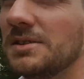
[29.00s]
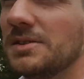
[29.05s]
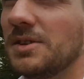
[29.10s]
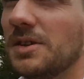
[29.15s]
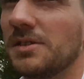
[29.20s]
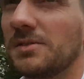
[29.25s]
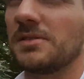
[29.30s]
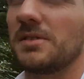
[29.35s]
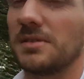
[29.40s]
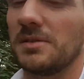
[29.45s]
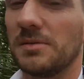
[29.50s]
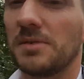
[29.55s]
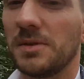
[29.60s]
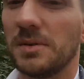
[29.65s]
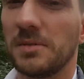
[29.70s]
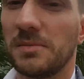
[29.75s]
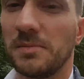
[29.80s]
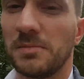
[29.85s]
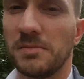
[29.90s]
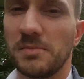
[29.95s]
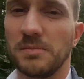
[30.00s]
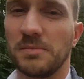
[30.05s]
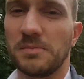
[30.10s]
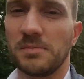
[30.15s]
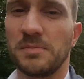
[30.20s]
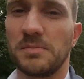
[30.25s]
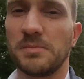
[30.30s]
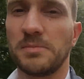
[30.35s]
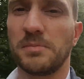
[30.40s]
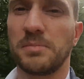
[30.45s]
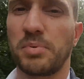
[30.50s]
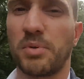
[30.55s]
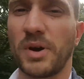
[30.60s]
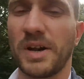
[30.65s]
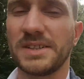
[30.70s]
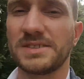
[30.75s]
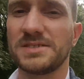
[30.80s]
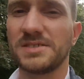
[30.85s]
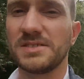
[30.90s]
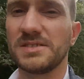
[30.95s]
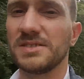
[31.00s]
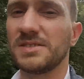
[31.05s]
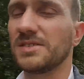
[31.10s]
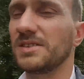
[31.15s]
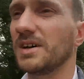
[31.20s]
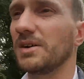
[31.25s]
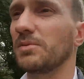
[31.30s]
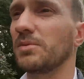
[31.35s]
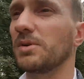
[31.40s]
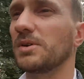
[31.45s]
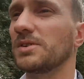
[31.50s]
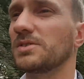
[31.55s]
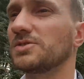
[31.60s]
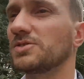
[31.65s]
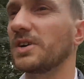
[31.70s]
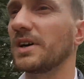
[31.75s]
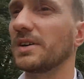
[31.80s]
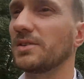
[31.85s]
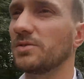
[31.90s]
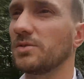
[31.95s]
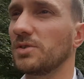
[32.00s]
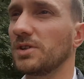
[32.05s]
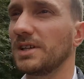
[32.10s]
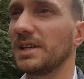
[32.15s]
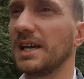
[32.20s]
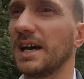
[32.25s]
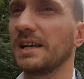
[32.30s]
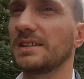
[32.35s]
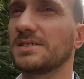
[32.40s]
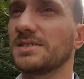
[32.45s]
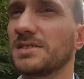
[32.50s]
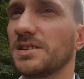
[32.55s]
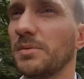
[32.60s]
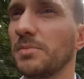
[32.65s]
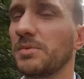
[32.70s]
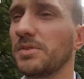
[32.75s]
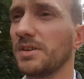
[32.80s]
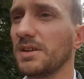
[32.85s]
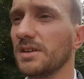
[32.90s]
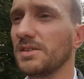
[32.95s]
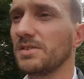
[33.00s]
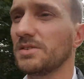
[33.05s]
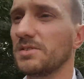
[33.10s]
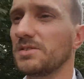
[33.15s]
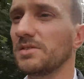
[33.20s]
not presence that we're trying to get something,